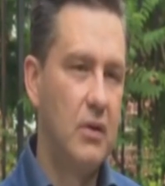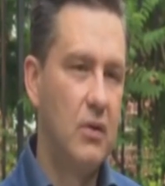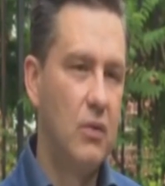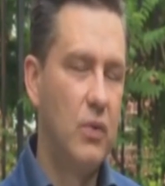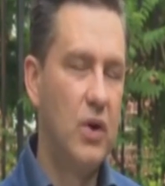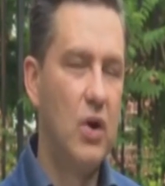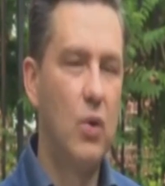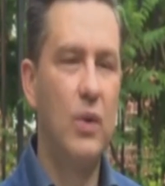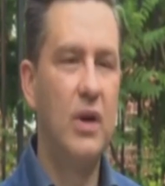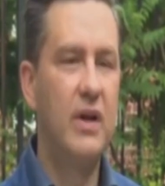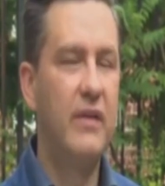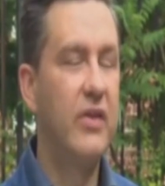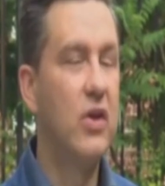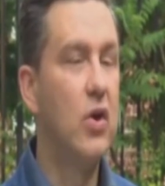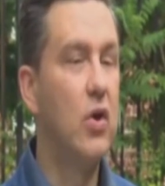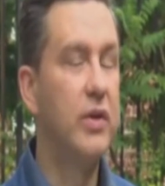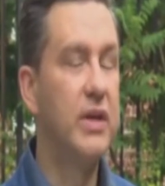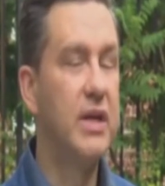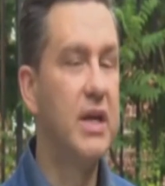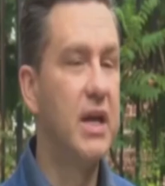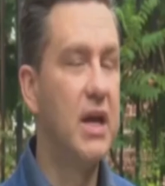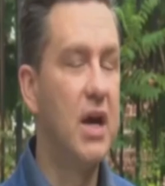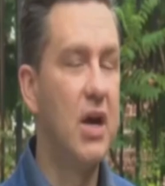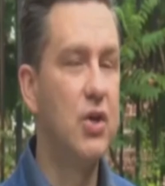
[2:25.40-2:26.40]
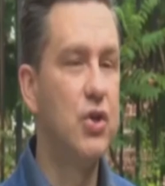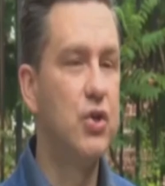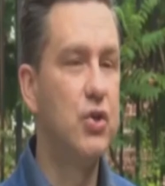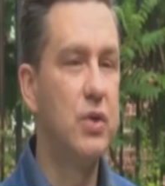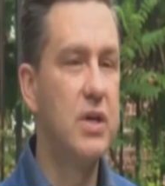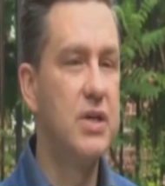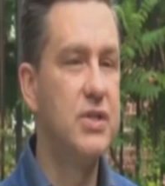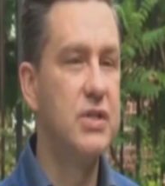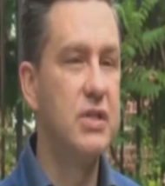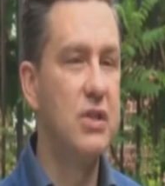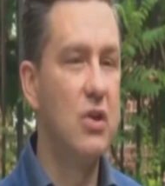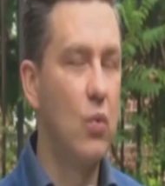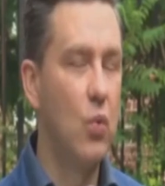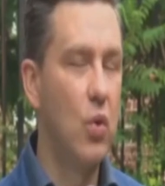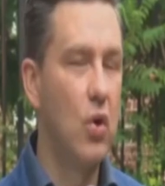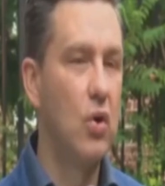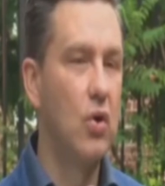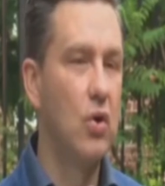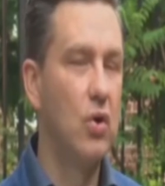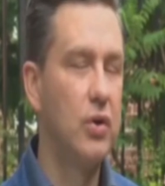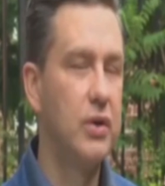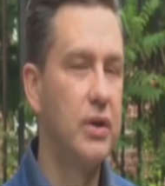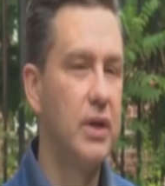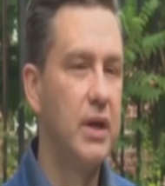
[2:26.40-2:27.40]
We are one of the only countries in the
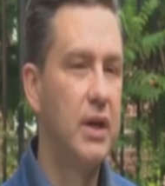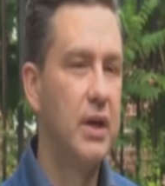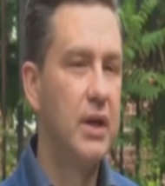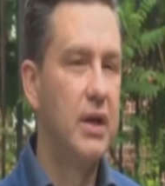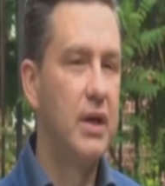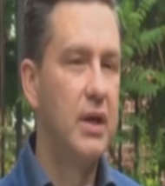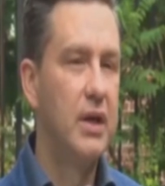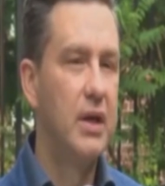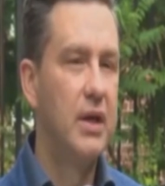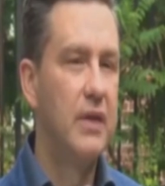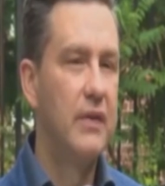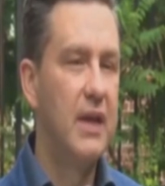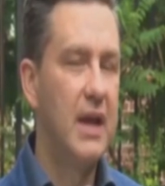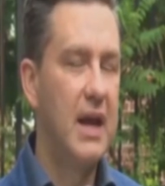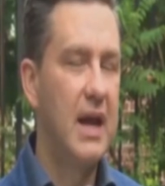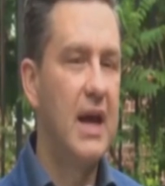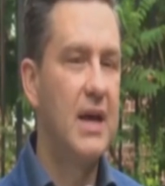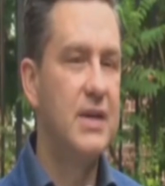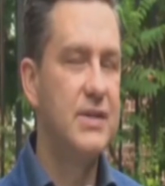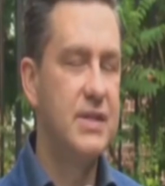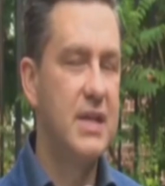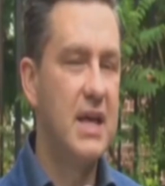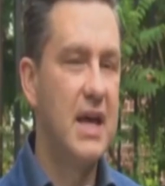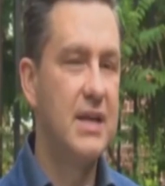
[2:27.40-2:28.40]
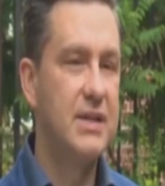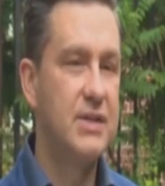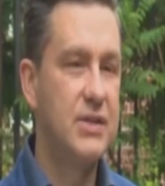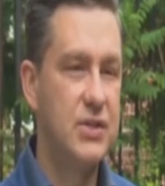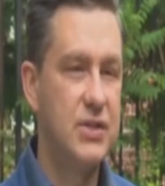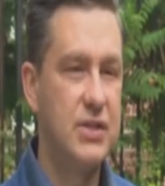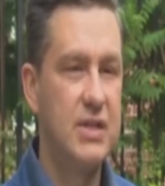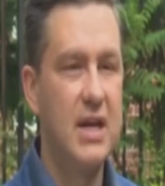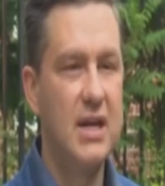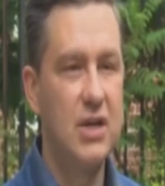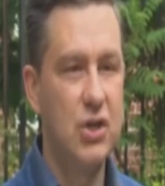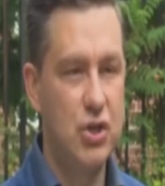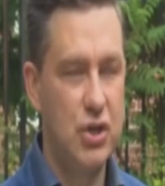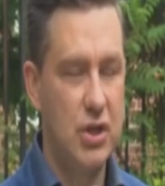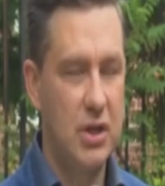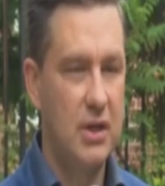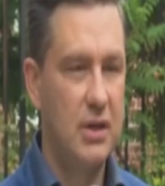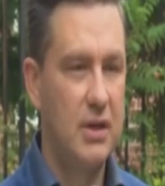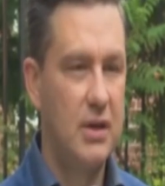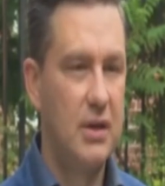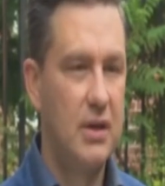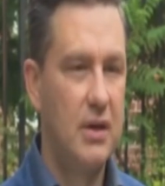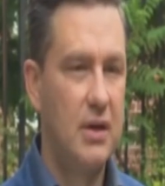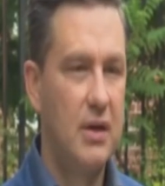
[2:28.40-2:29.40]
world that has that distinction.